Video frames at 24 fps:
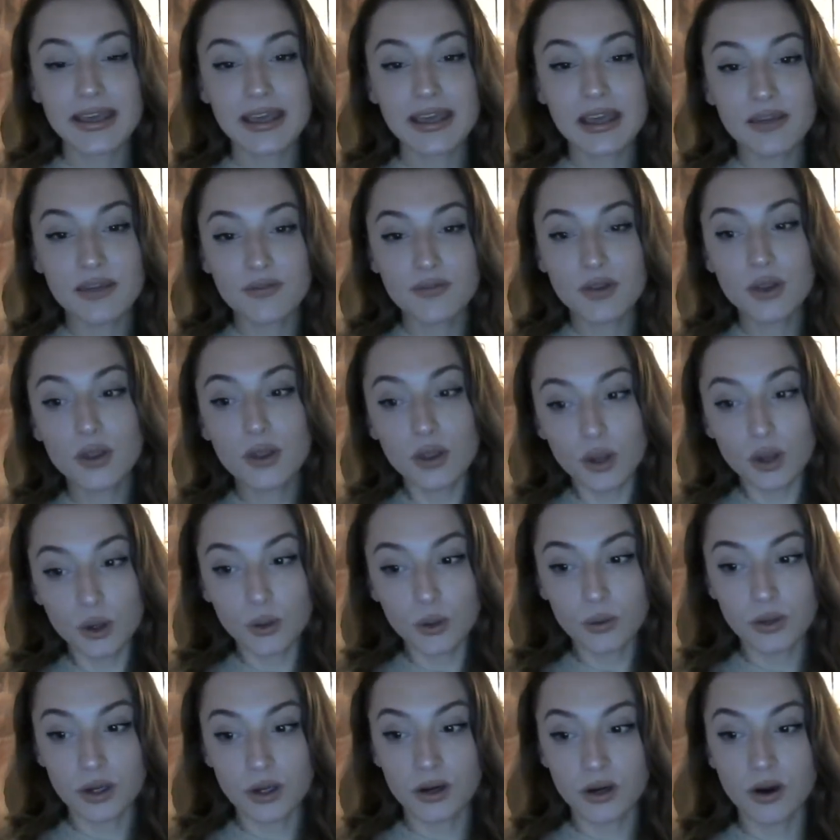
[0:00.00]
even
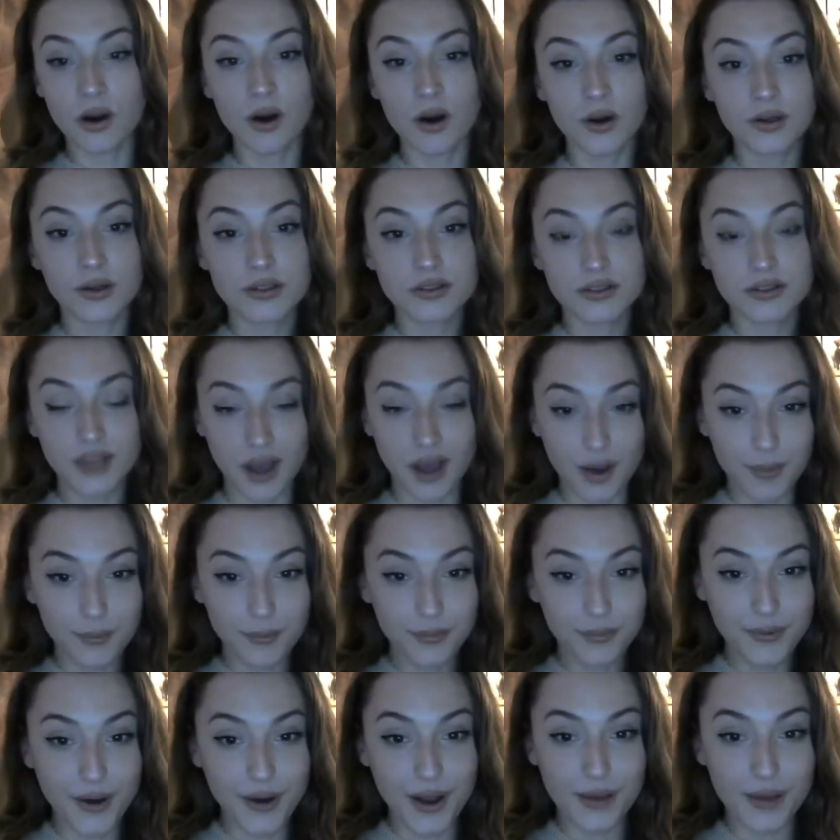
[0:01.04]
though there are some
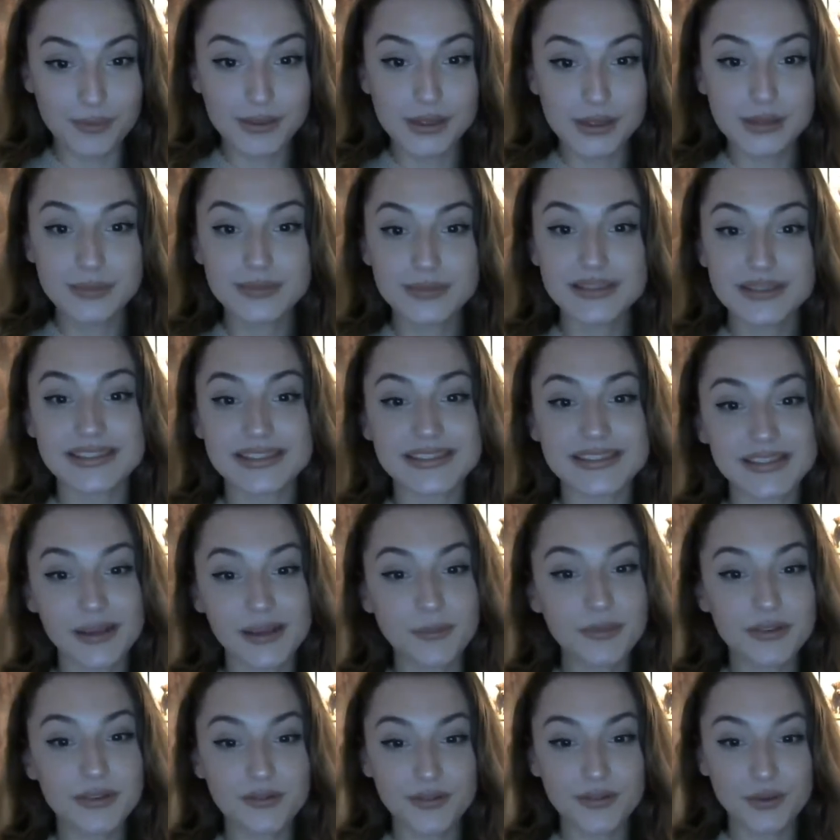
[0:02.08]
problems and
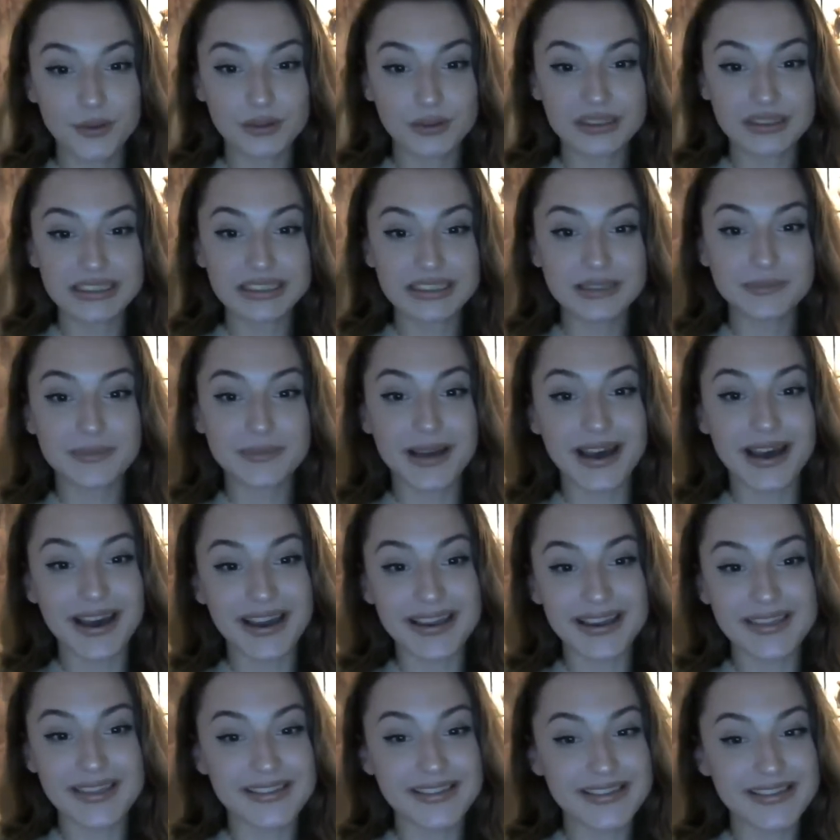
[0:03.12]
some difficulties
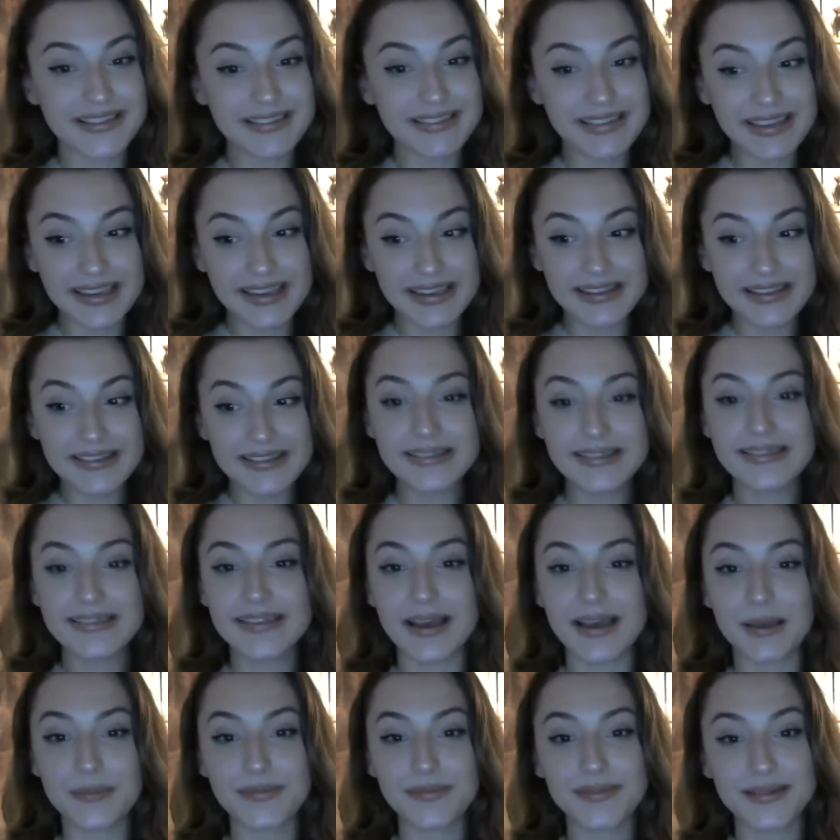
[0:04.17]
behind the scenes,
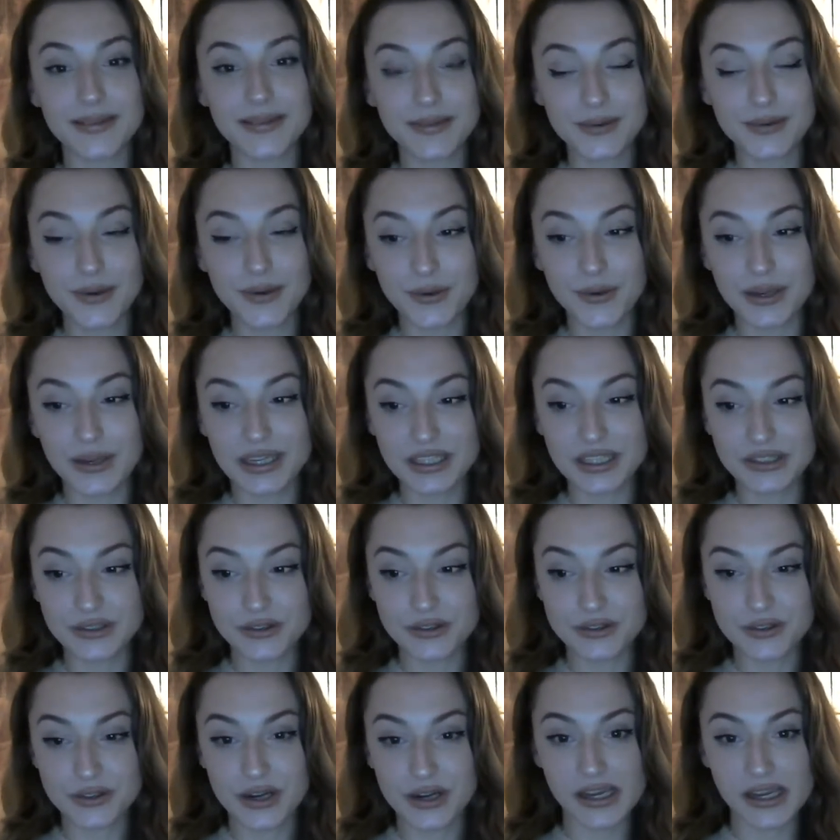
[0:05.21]
I'm still going to
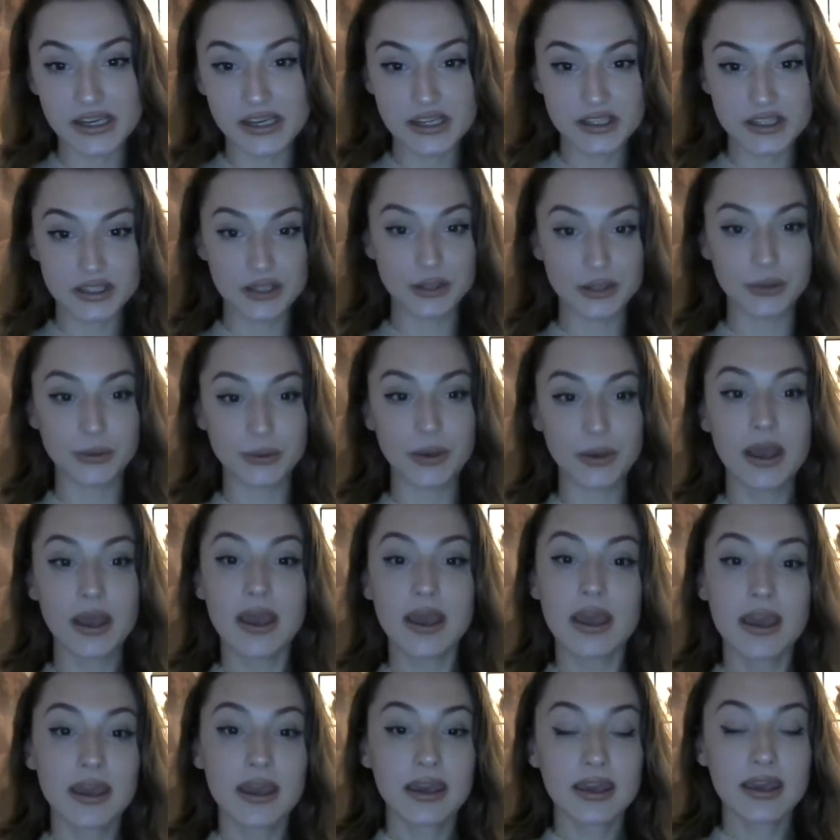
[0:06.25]
try to
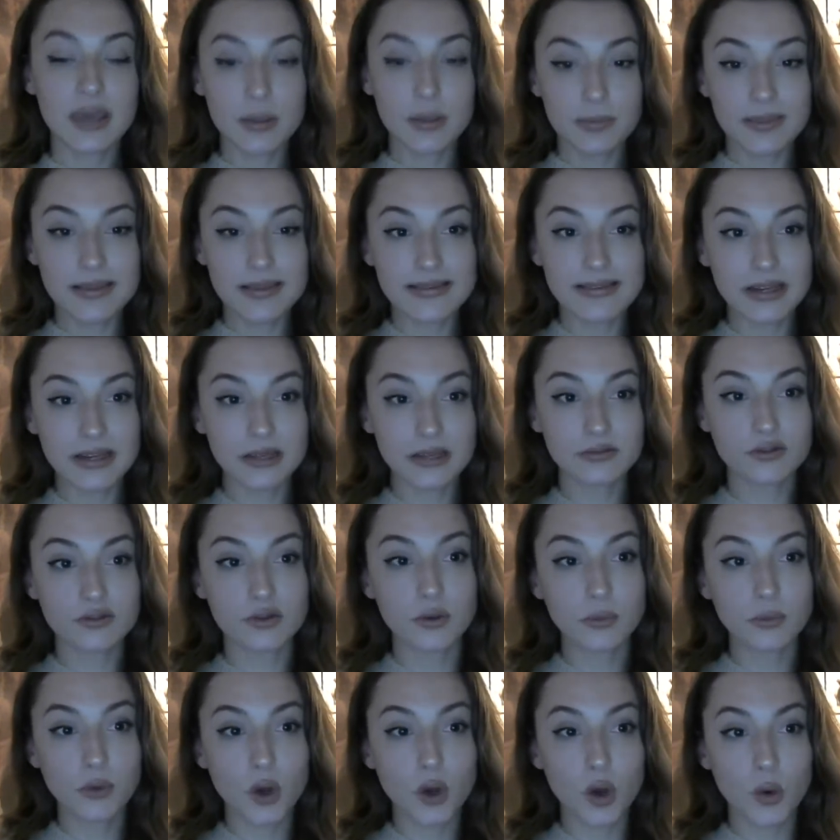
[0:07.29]
keep this live
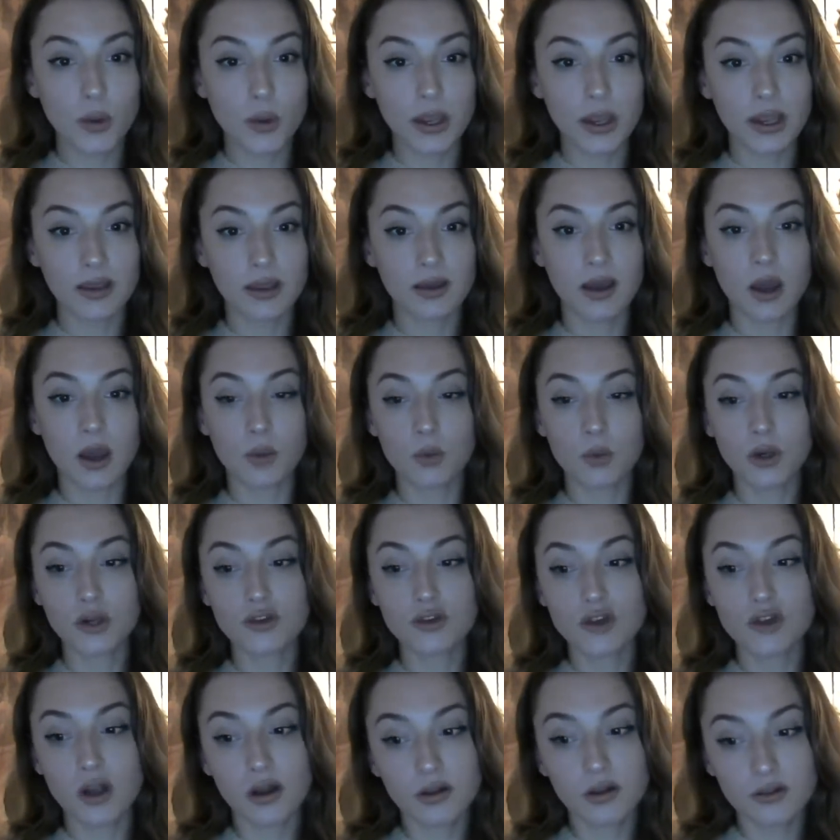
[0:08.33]
stream going. I want to
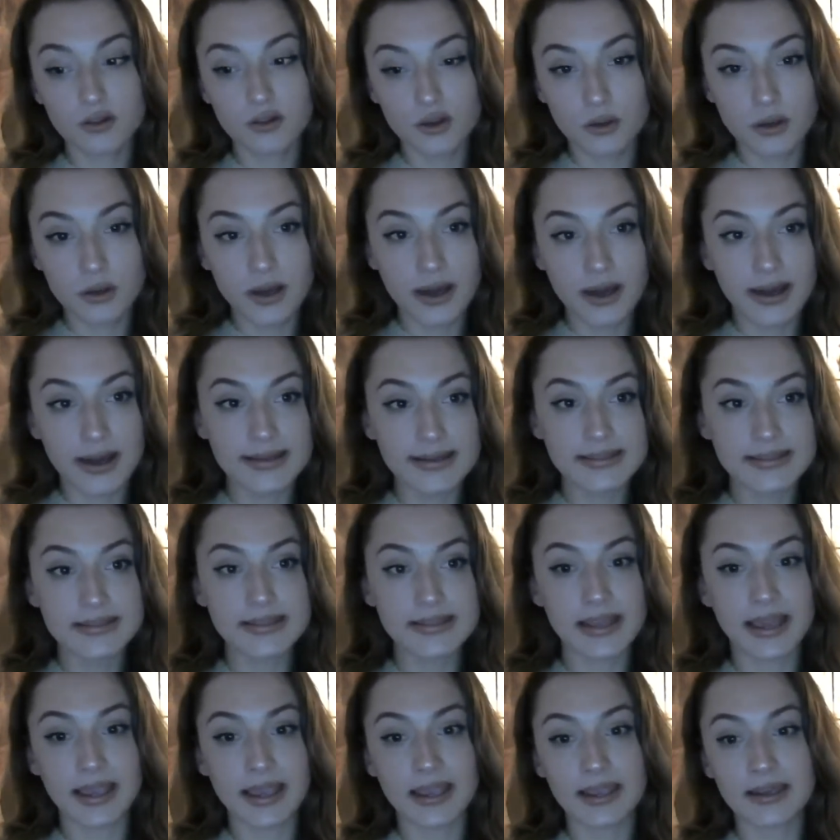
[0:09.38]
talk to you guys.
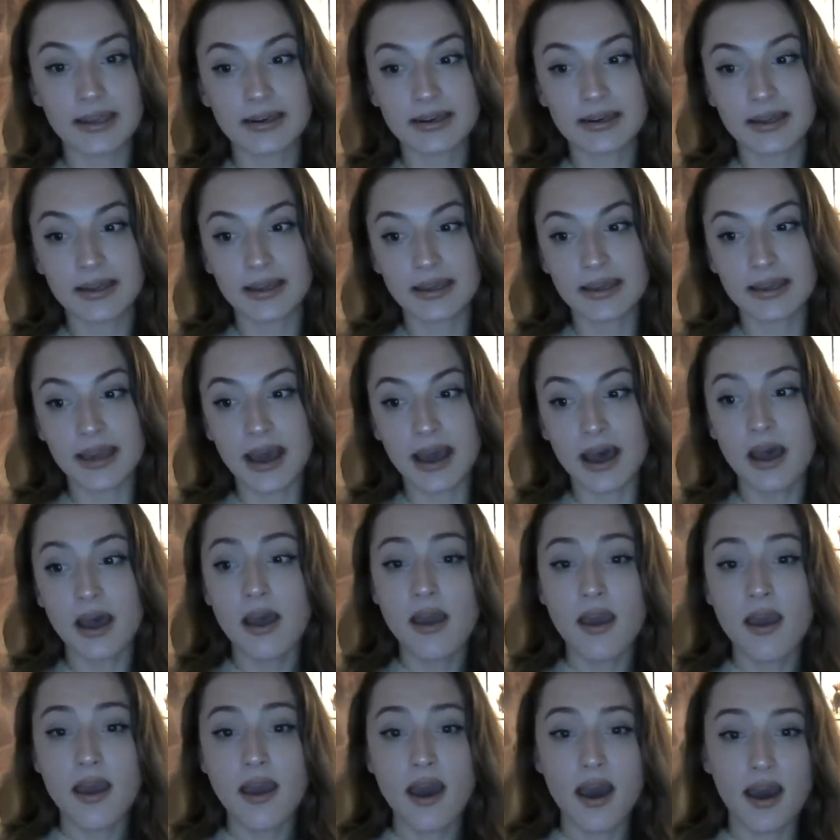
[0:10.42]
And yeah,
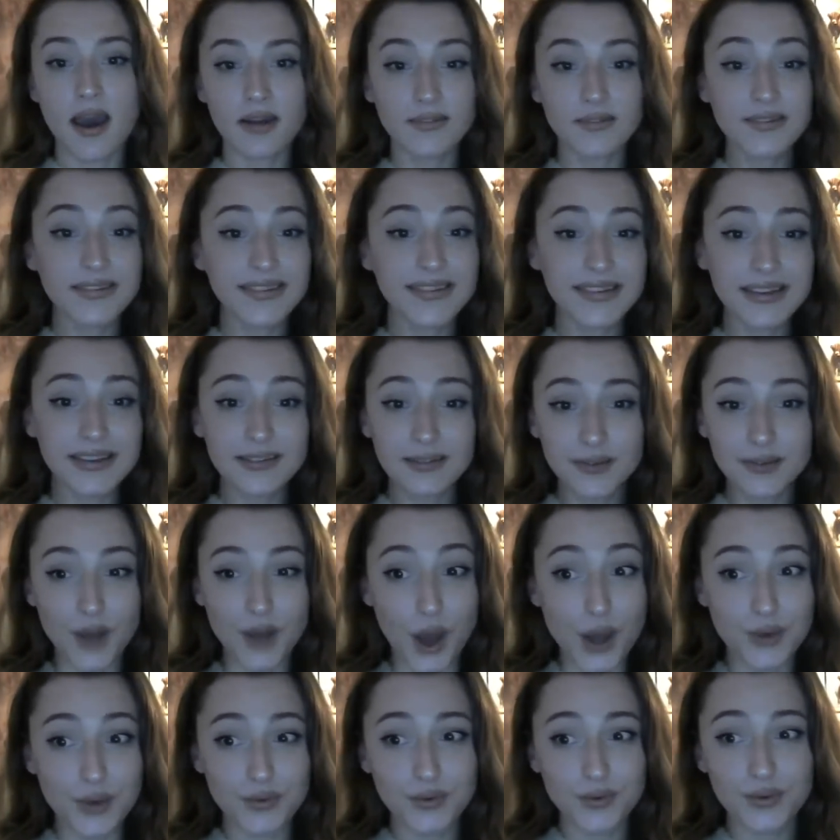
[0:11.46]
I've seen a
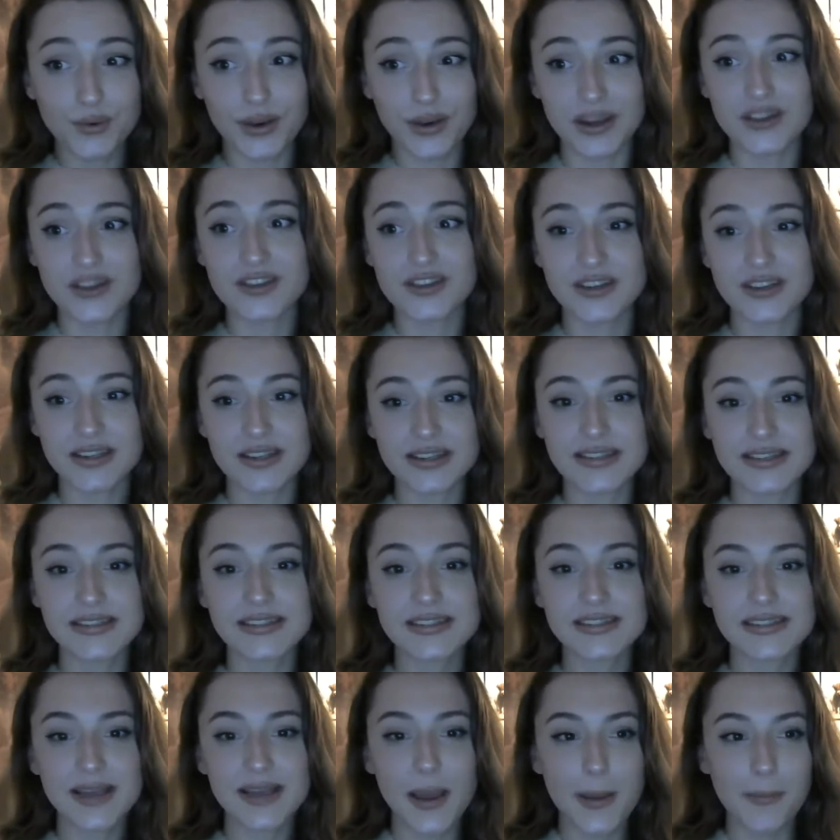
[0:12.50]
lot of
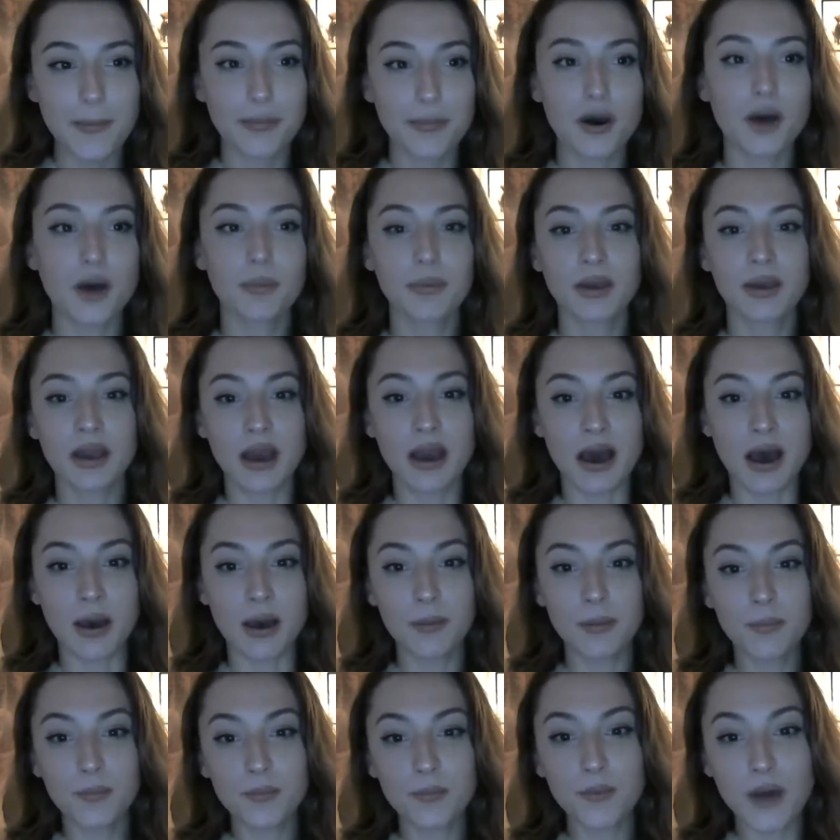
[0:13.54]
questions popping
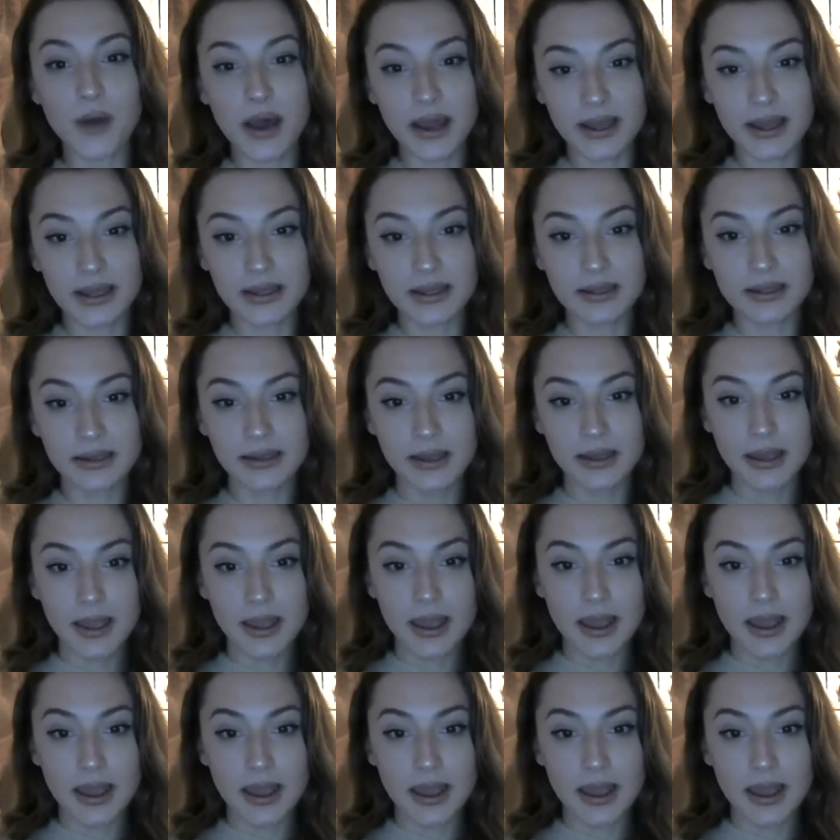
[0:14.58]
up while